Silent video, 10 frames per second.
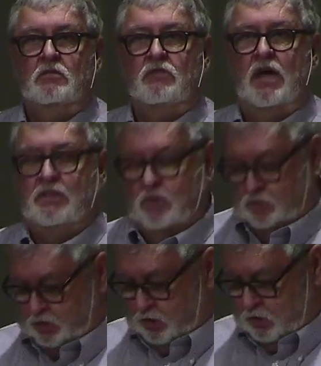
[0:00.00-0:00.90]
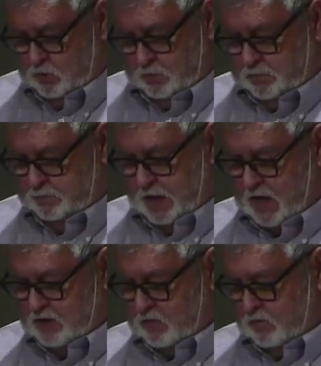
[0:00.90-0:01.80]
Find those little
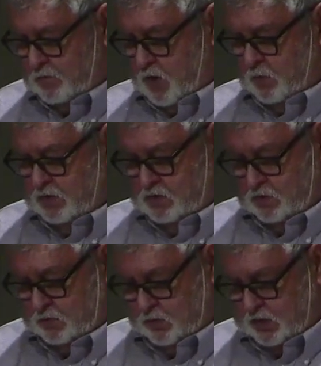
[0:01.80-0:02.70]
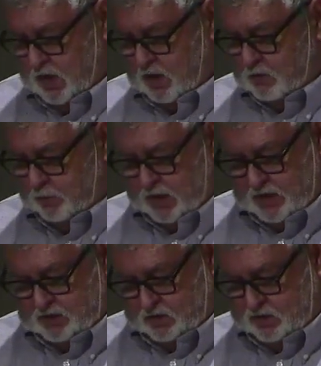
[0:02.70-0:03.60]
positive moments where God's
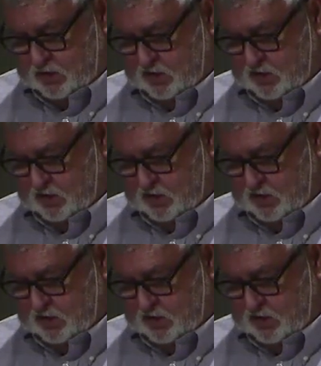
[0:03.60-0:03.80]
blessing.